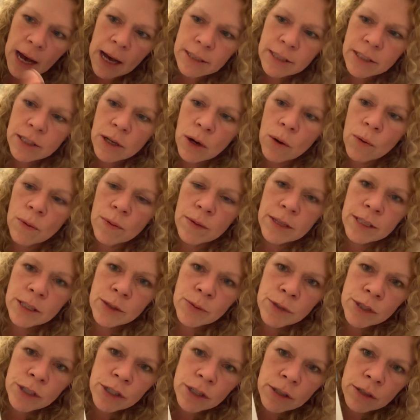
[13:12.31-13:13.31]
So this
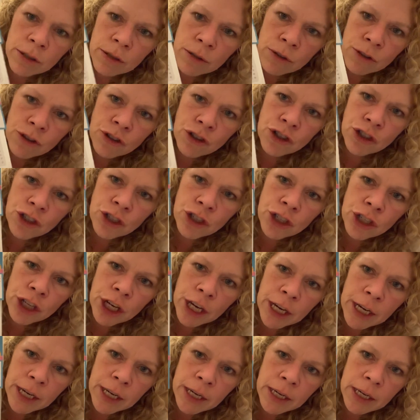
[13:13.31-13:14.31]
one's a little
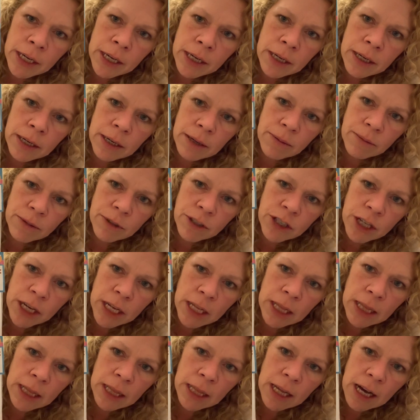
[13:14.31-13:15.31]
chick, which I
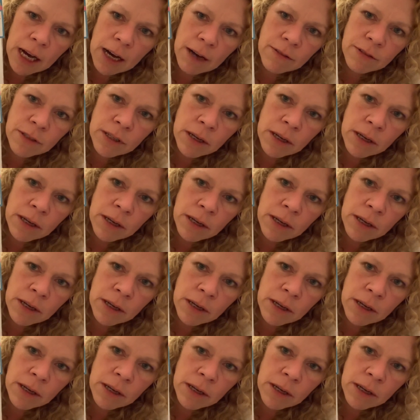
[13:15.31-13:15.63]
love.